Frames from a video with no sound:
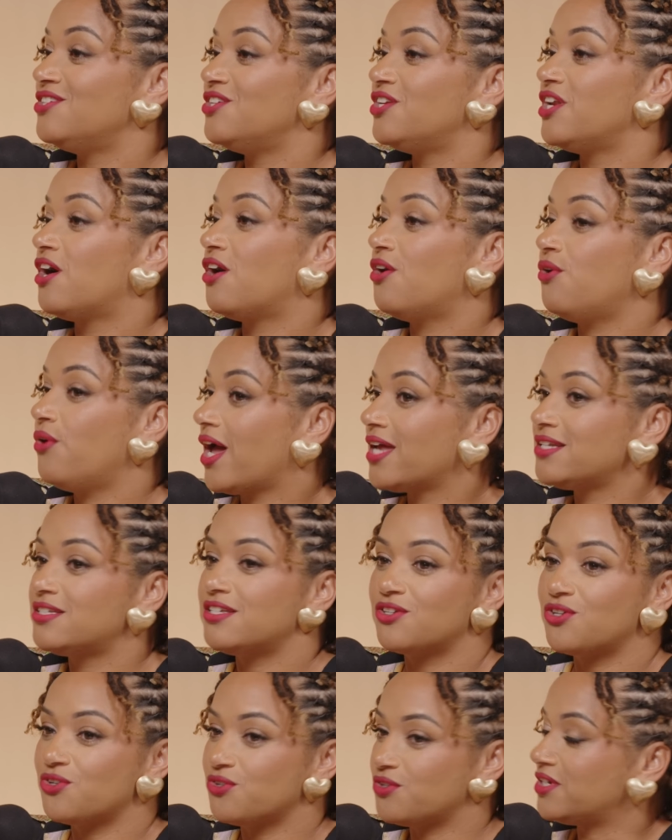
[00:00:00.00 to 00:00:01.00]
You know, and
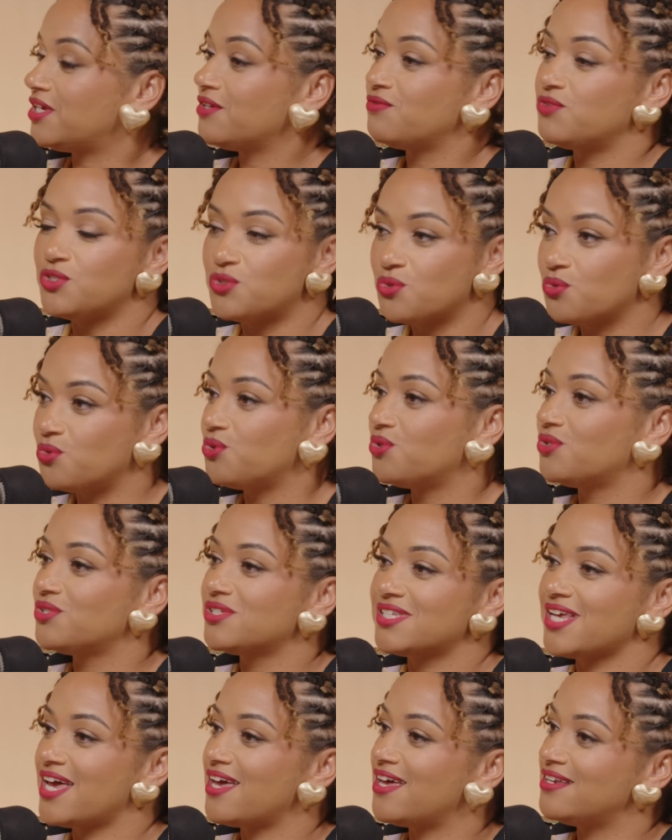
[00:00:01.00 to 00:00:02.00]
to give the
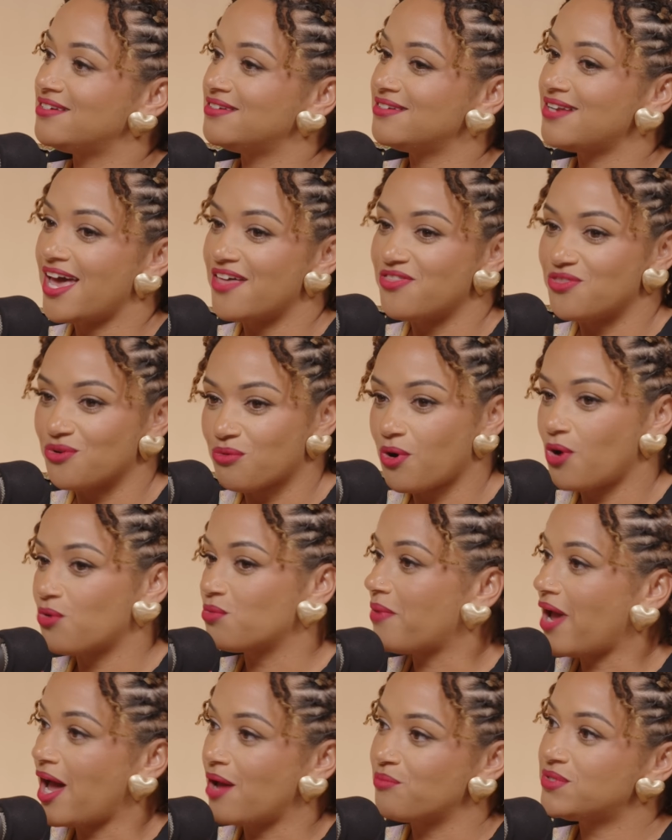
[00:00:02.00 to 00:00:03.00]
tools and the
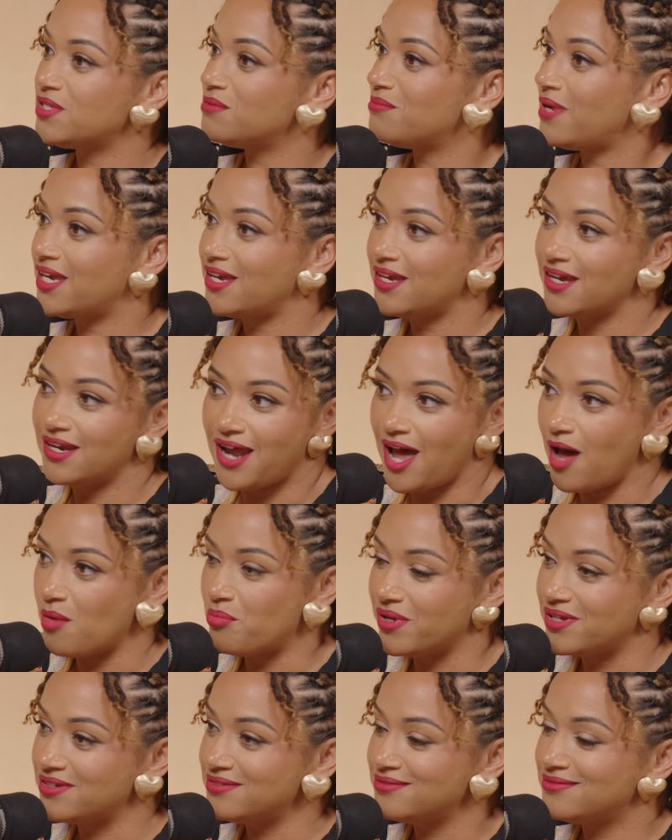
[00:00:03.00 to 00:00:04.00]
roadmap to making it
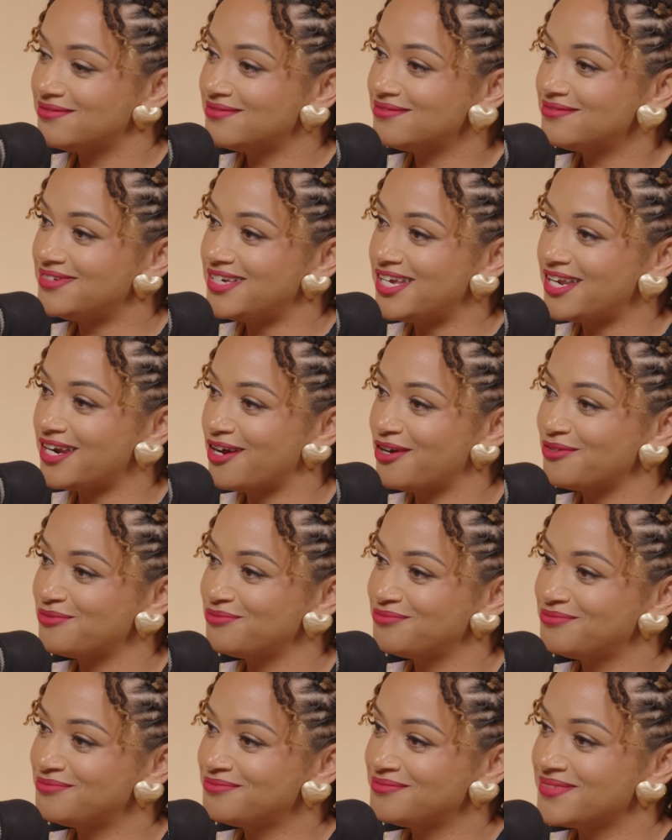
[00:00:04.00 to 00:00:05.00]
happen. You
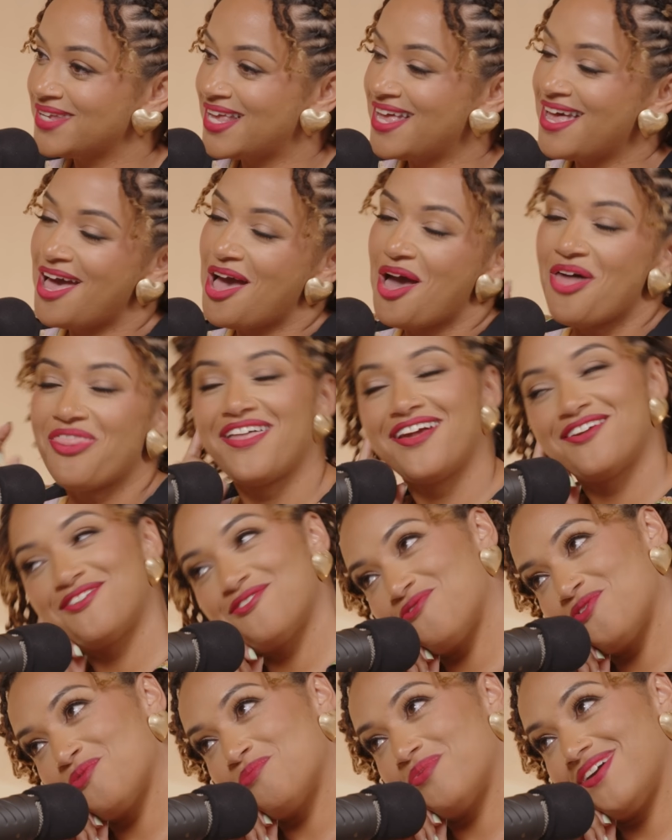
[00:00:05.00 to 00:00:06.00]
know? Thank you
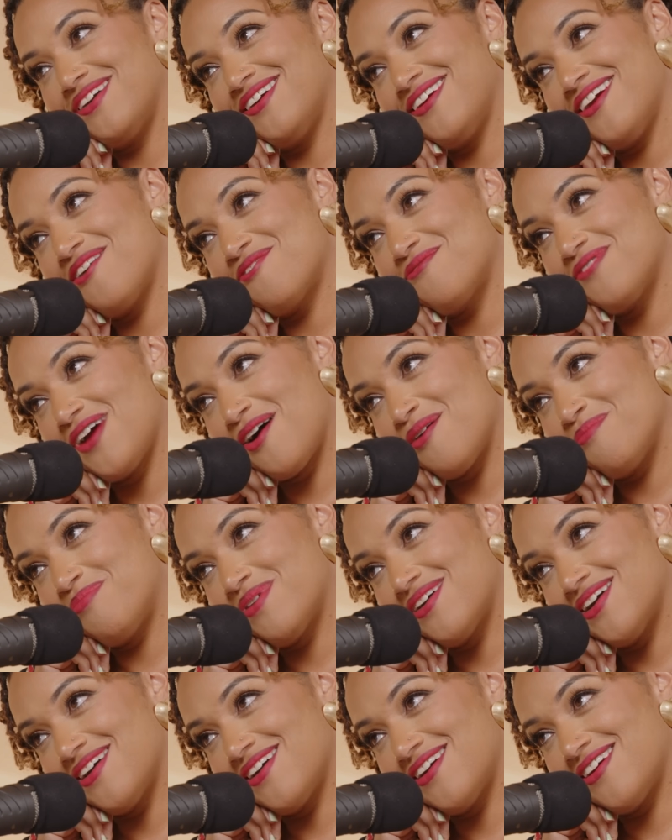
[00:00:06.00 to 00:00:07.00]
for being here,
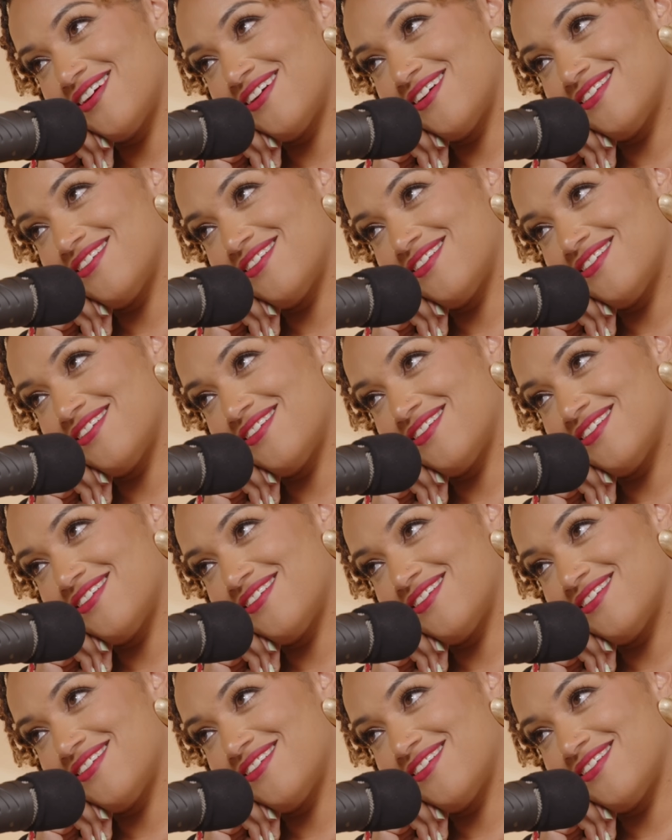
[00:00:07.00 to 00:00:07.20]
Robert.